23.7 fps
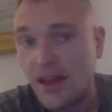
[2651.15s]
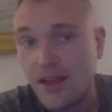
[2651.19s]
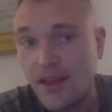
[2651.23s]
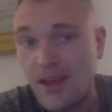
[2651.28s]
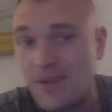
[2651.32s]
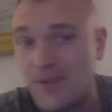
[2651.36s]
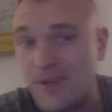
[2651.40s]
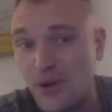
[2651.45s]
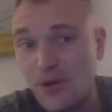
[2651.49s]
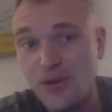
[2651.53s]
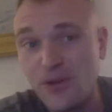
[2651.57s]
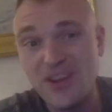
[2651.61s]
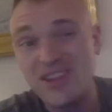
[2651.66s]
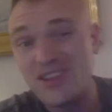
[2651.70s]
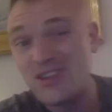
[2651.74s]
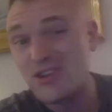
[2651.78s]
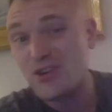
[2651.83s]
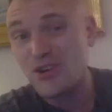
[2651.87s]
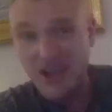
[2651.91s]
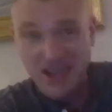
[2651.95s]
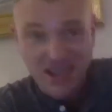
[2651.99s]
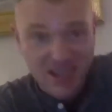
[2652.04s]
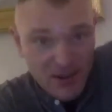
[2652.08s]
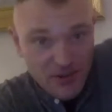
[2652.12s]
They build these
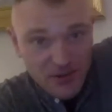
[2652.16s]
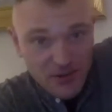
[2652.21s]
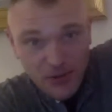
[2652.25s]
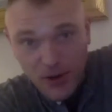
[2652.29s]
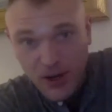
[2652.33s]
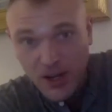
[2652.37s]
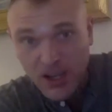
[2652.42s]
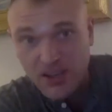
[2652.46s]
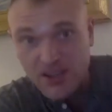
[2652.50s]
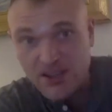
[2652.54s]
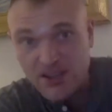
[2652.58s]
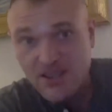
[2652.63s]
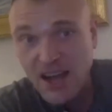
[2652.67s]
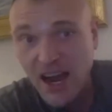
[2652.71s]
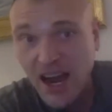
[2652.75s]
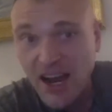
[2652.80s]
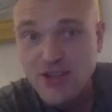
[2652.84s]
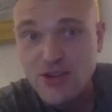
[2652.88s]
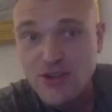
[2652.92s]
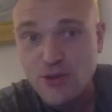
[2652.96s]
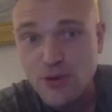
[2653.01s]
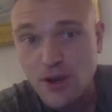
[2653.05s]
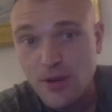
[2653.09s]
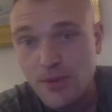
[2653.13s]
crazy freaking
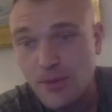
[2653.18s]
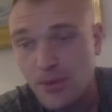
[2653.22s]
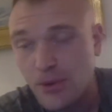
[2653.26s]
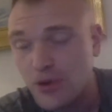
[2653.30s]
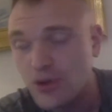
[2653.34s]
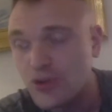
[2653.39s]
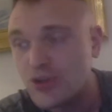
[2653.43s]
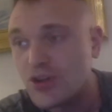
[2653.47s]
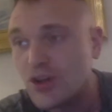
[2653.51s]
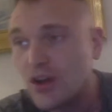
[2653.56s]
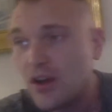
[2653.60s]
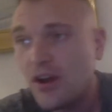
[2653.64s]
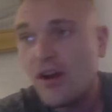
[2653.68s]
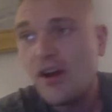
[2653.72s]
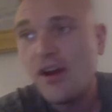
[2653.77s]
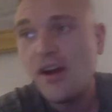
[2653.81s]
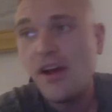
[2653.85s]
skyscrapers,